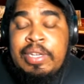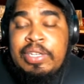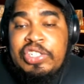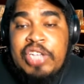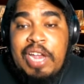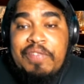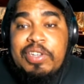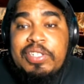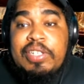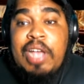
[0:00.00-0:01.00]
Shine
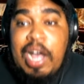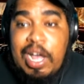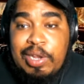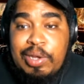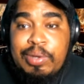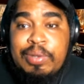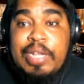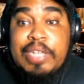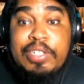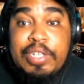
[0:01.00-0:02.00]
versus Hollow.
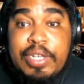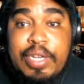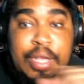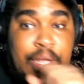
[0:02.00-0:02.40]
That's good.